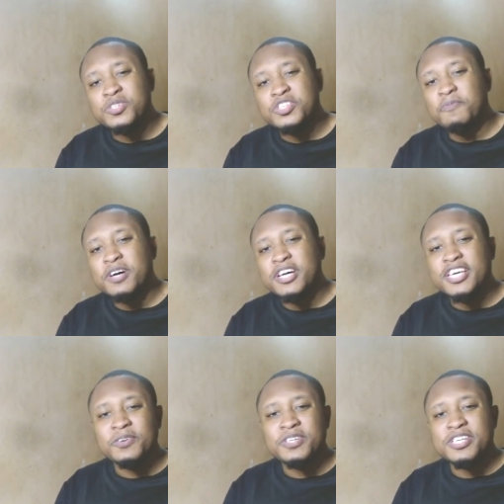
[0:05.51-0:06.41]
What's good,
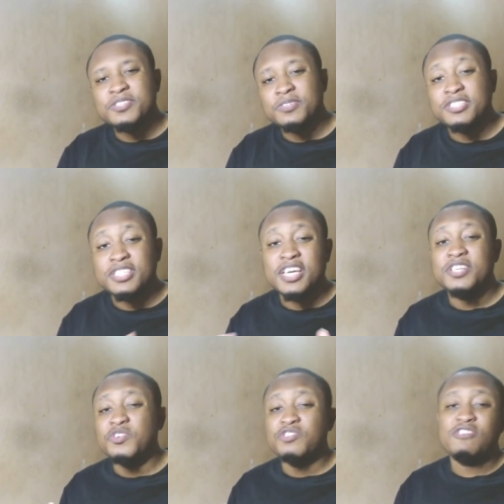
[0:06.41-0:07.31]
buddy out there? So today,
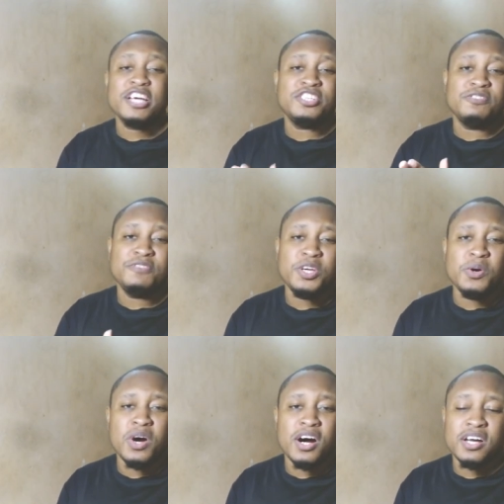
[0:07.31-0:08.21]
doing a reaction
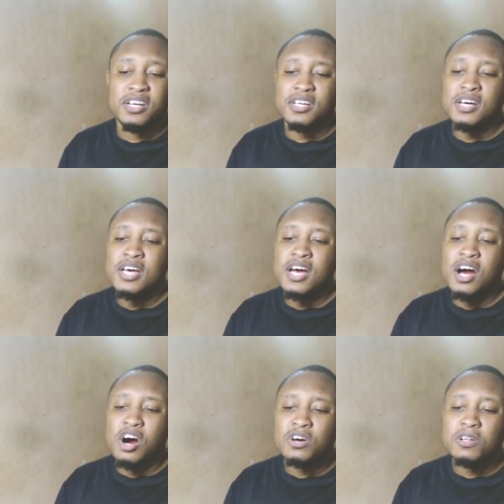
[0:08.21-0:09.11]
video on
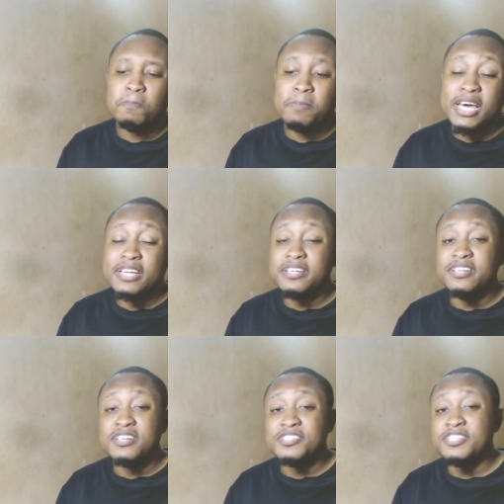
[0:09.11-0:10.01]
Uncle Ben
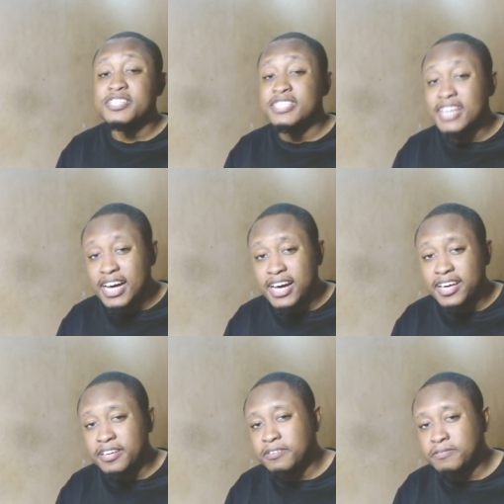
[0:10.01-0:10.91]
Doesn't
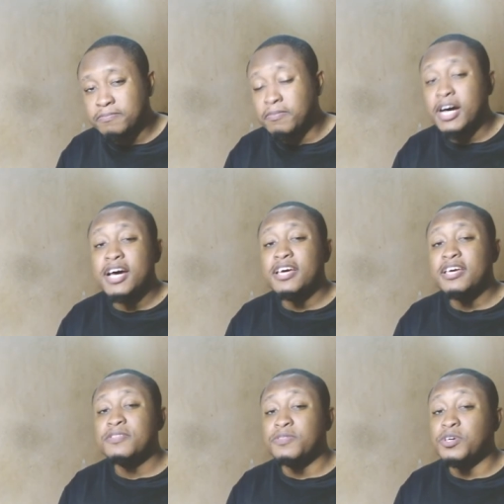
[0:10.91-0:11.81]
Die
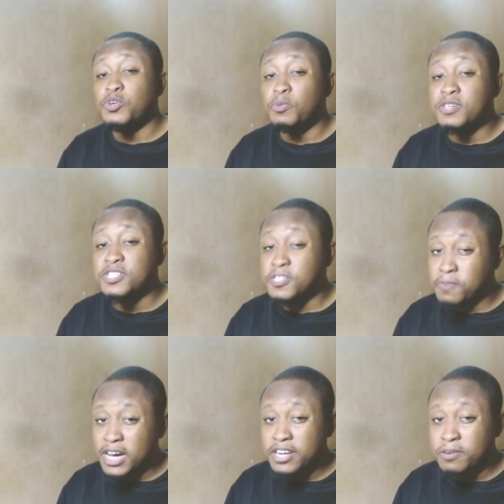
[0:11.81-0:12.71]
by the Human
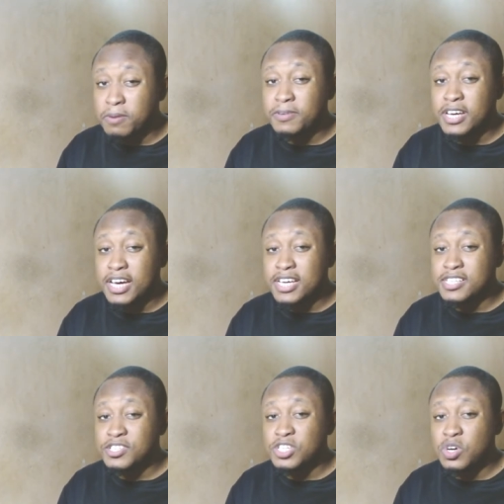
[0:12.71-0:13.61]
Spider. Remember,
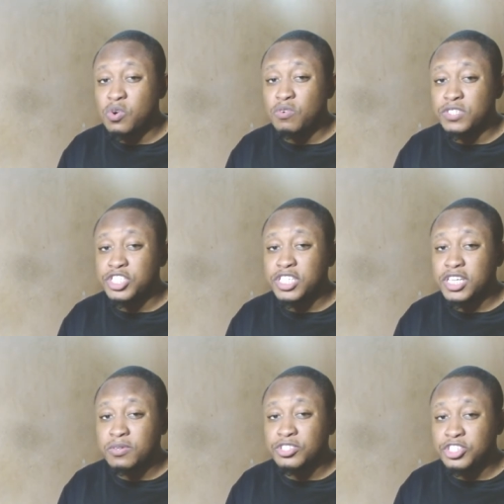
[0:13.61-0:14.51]
guys, to go over and check
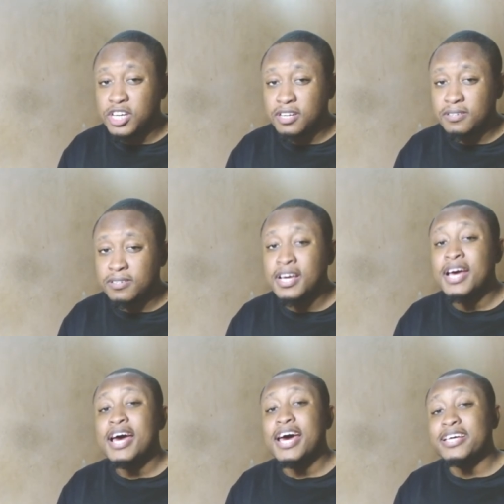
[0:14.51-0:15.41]
out his channel
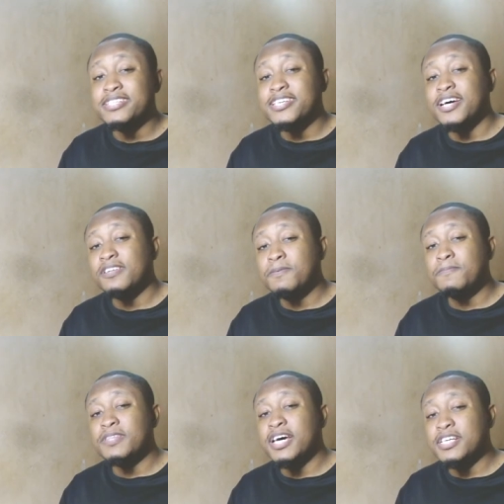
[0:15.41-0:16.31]
and tell
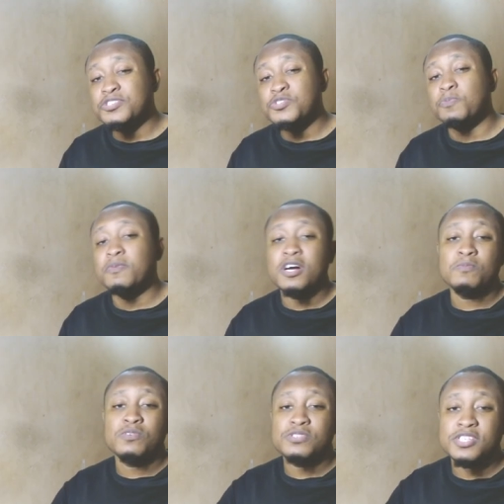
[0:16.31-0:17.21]
him that
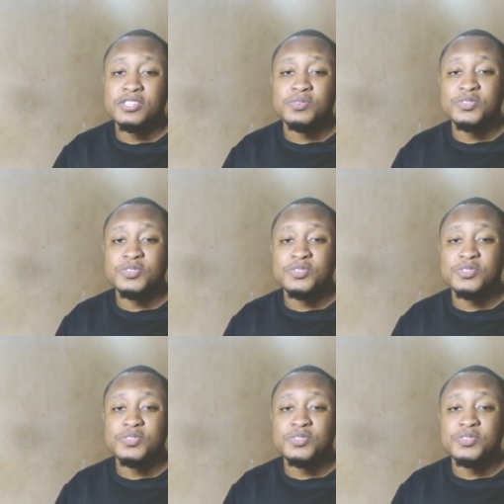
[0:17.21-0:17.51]
Barrymore sent you.